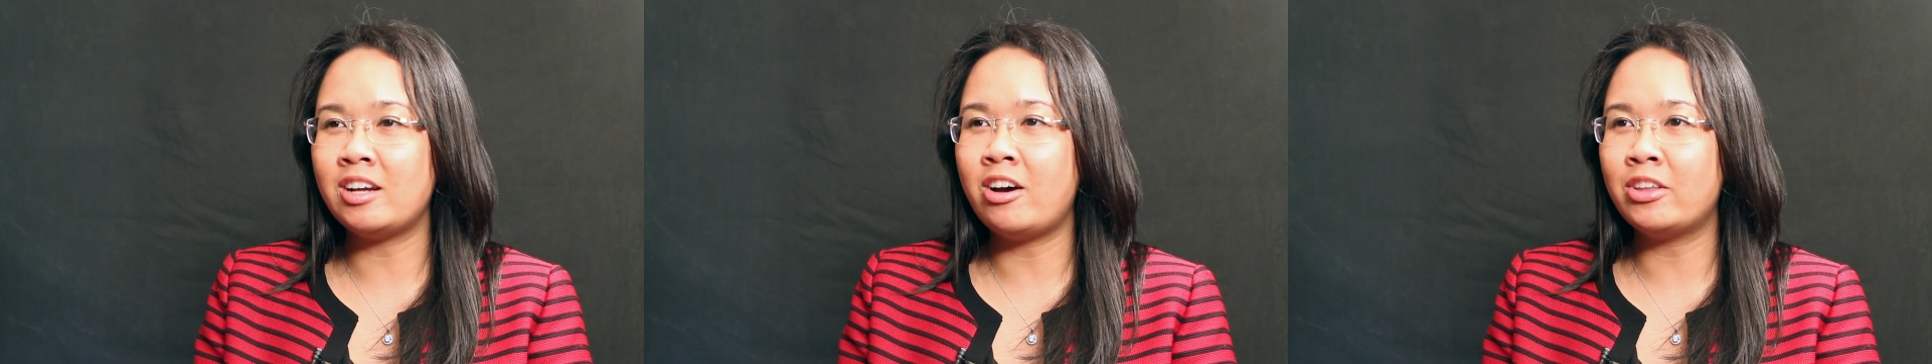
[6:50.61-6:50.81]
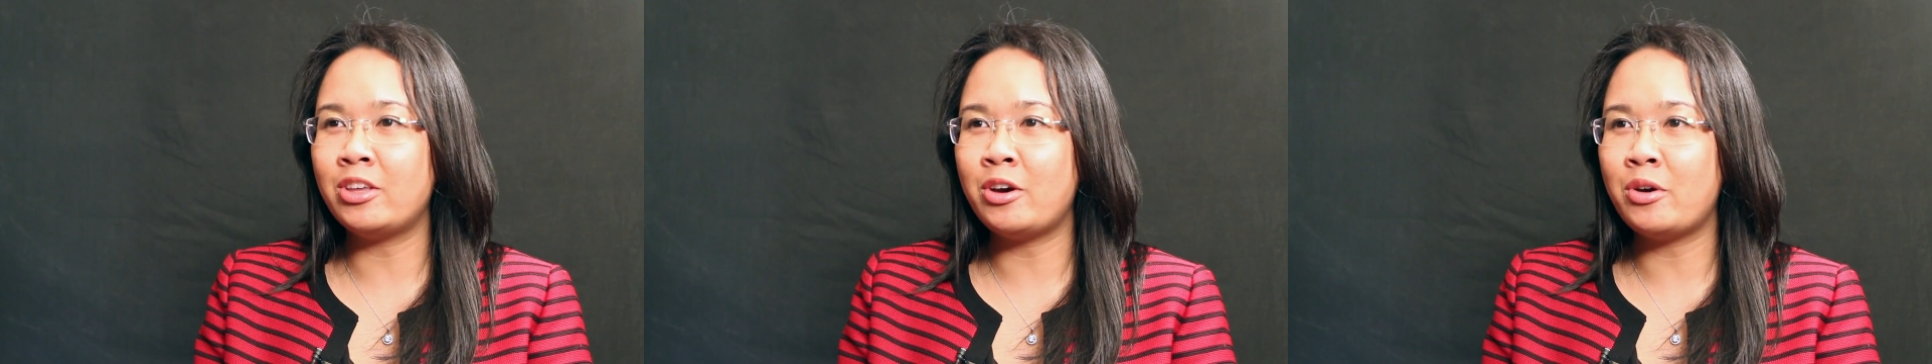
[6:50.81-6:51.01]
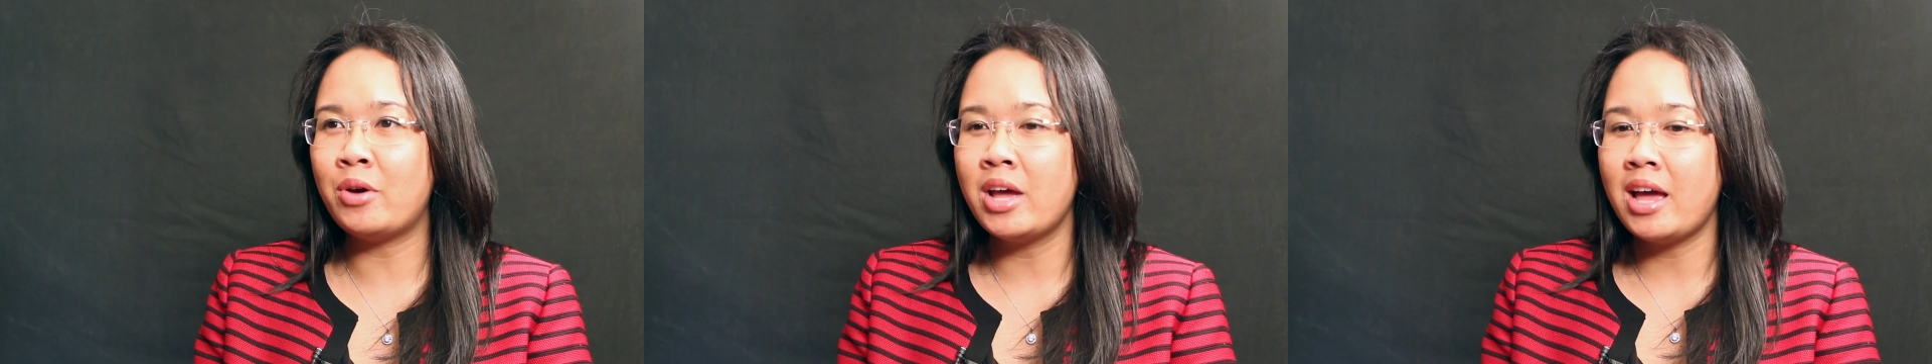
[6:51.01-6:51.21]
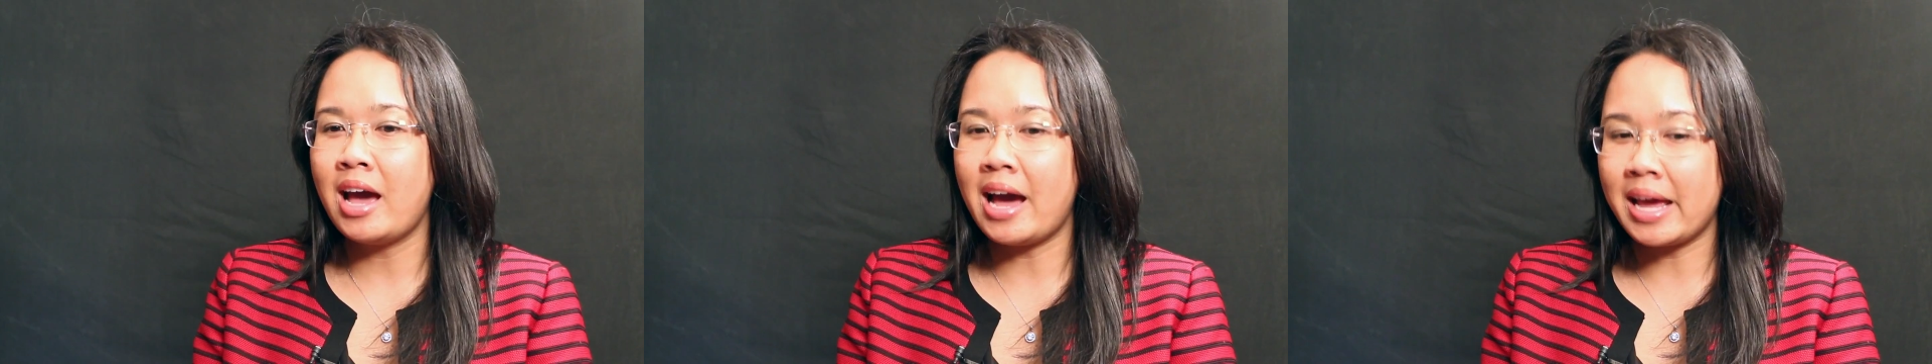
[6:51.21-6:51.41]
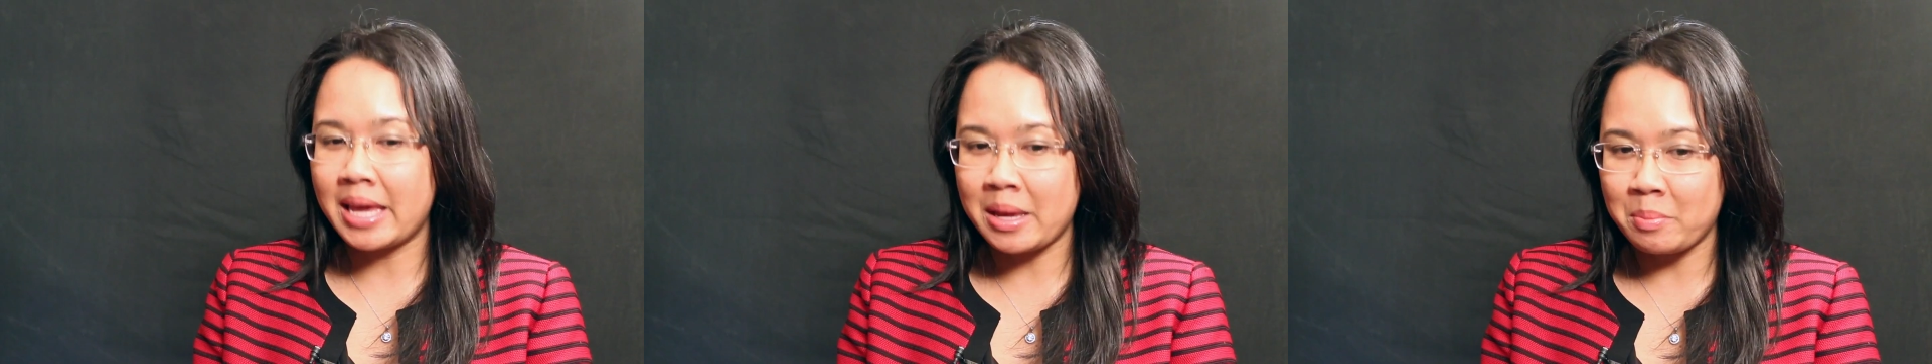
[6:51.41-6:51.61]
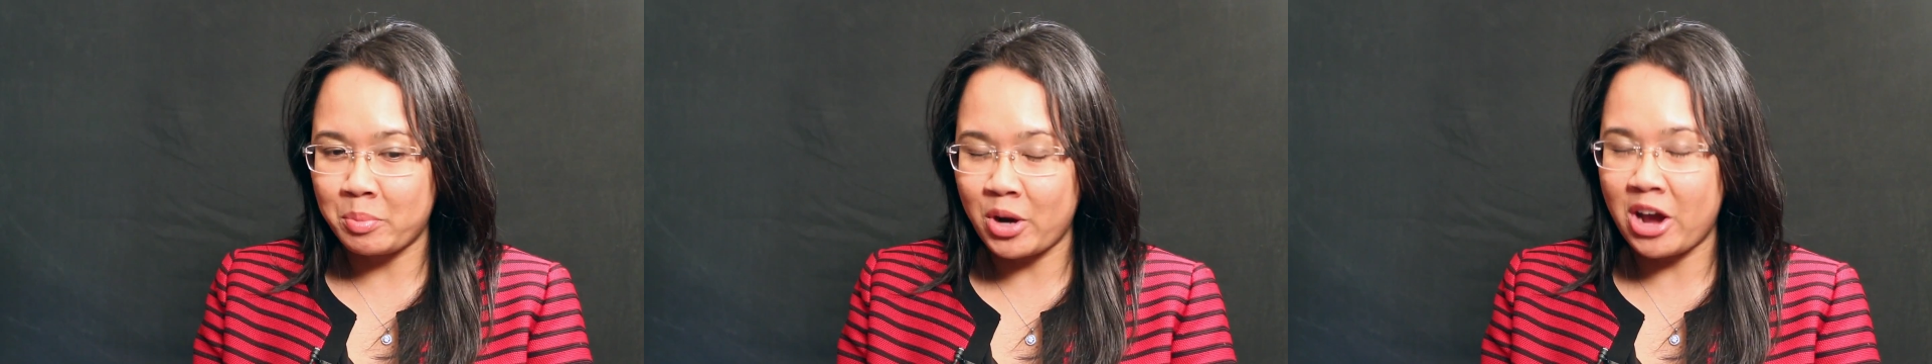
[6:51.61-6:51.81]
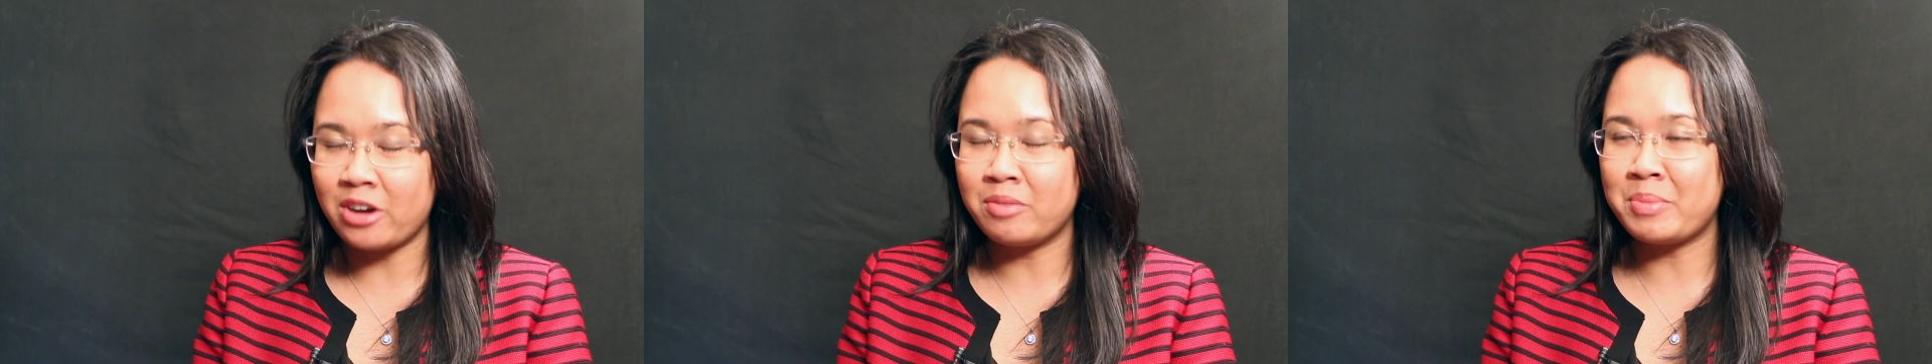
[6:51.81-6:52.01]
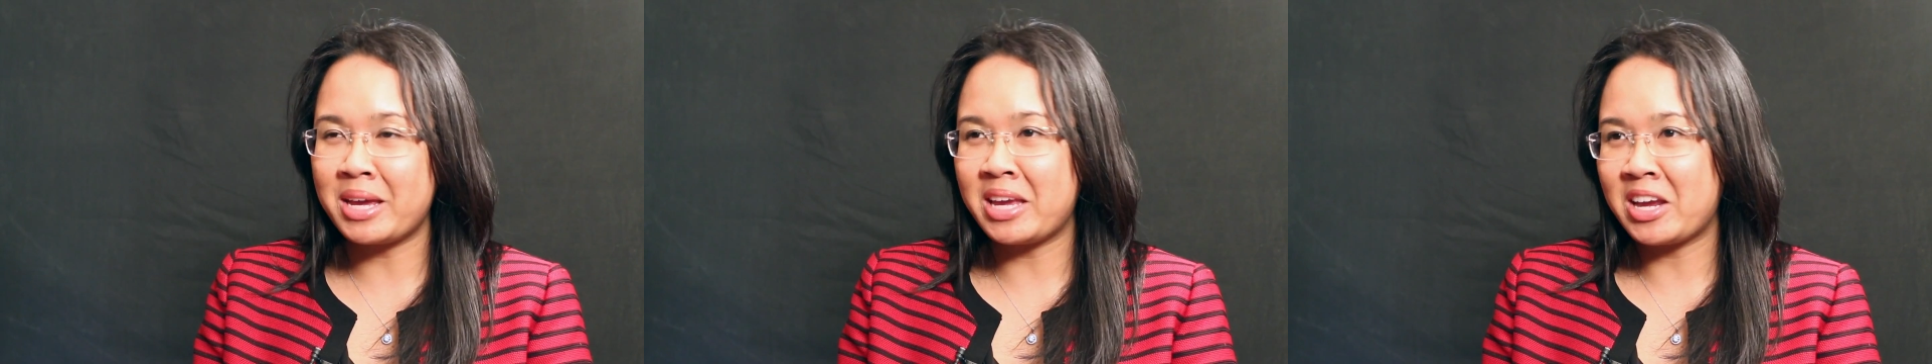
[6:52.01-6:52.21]
Although I am proud
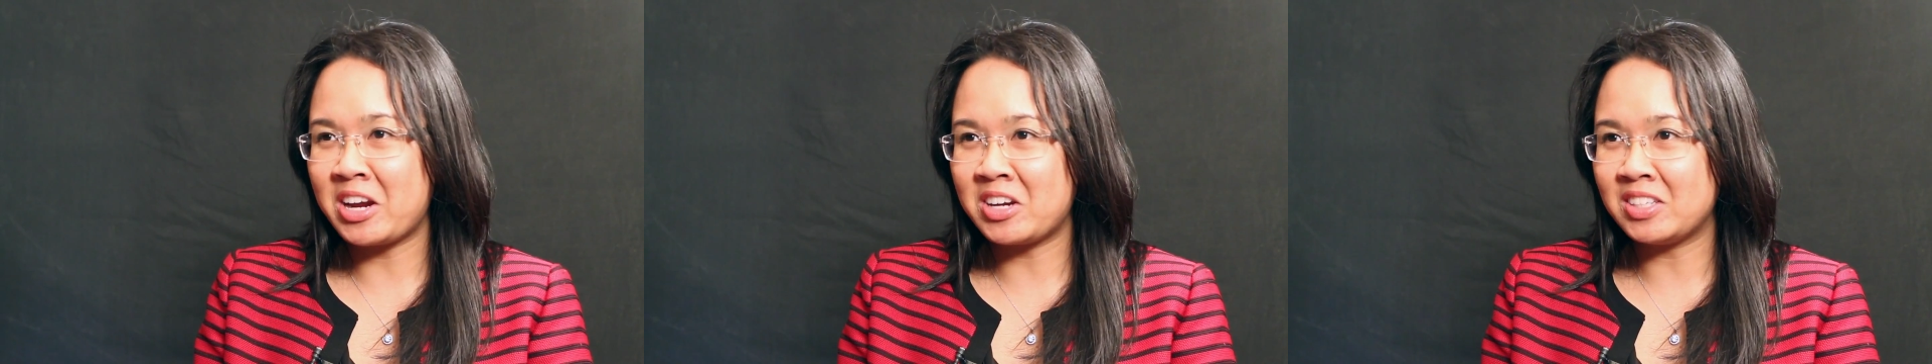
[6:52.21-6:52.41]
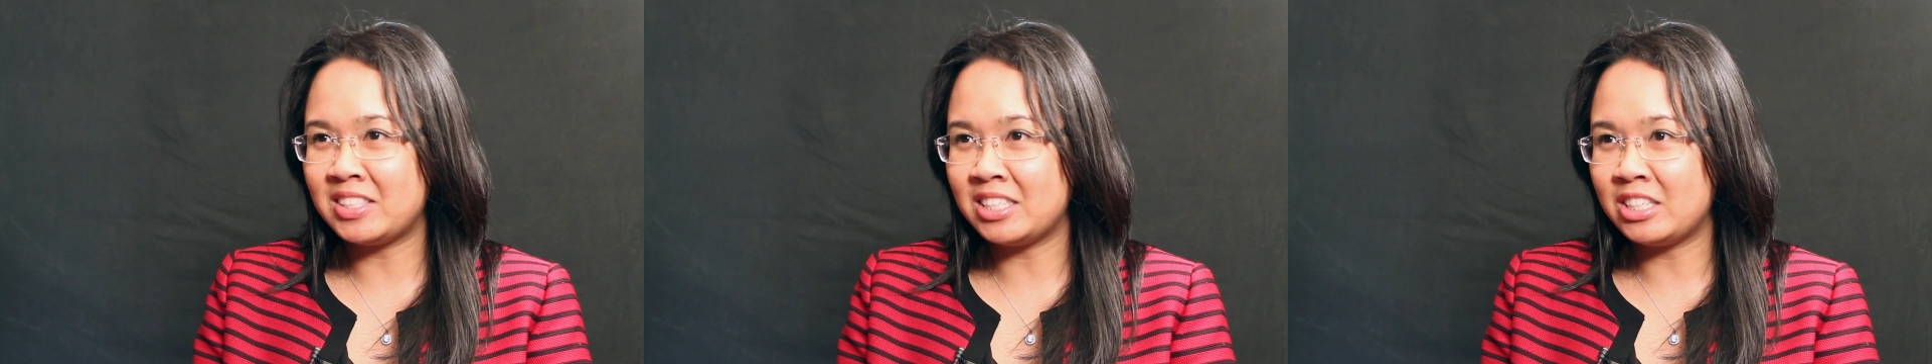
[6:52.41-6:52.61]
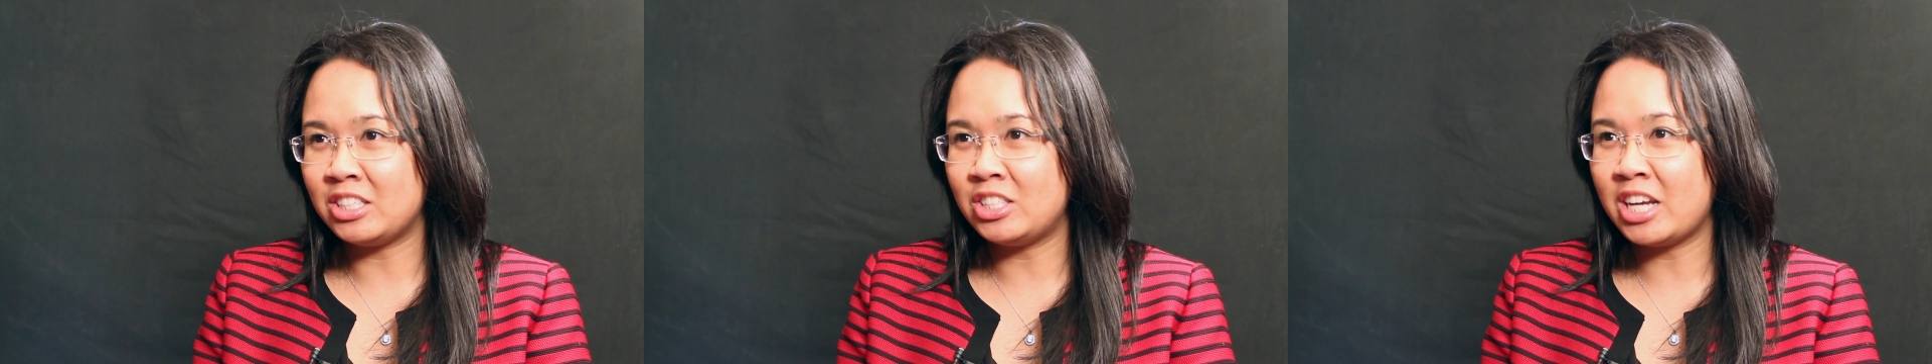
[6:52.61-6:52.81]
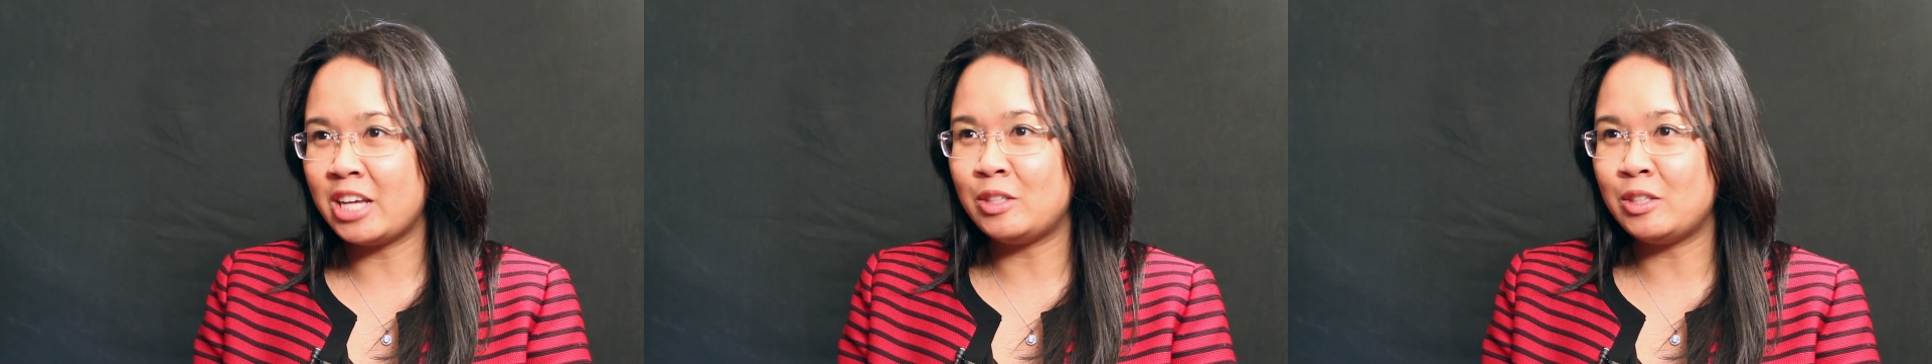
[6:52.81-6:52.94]
of my heritage,